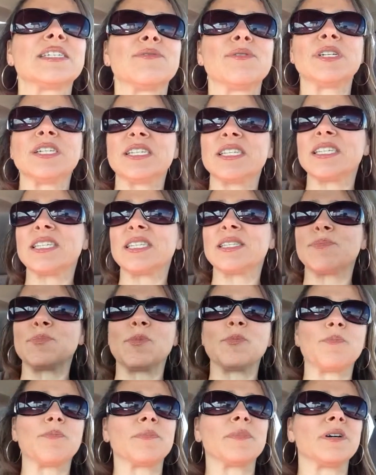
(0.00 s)
what is this?
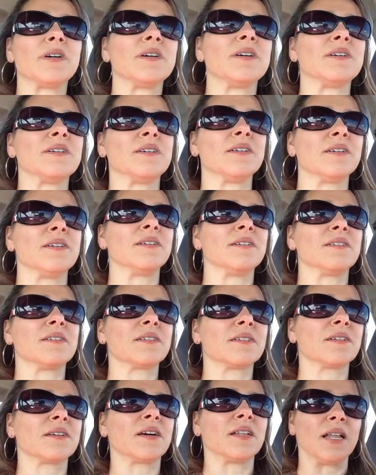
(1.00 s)
Uh,
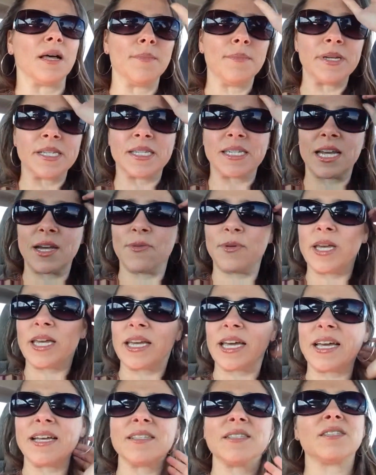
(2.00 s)
Columbus Day
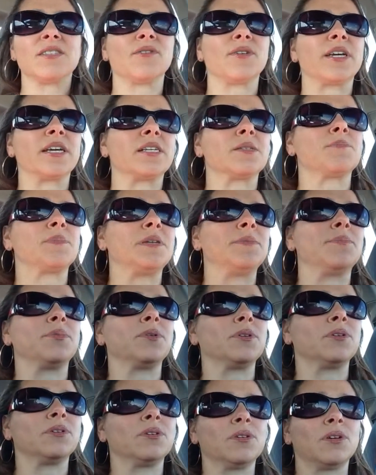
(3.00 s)
weekend. So I guess
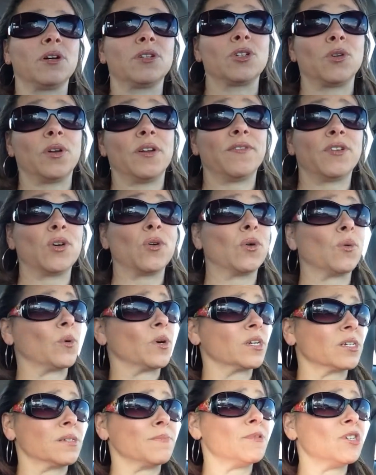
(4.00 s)
people don't have to go to
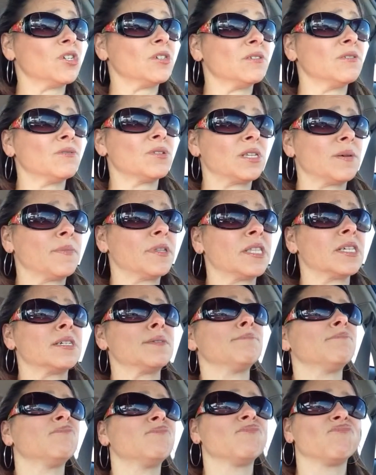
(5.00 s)
work tomorrow. Some of
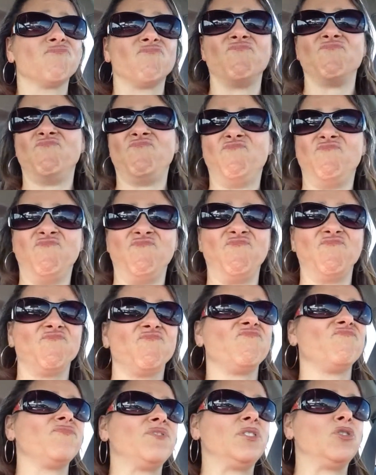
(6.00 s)
them. Mm,
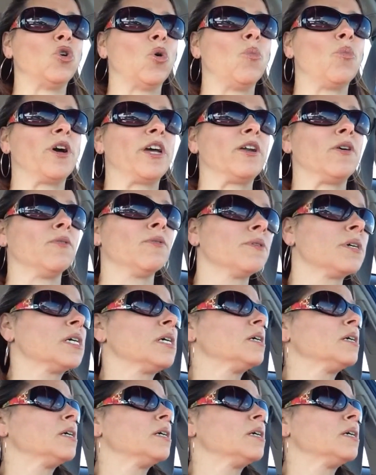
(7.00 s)
no bueno.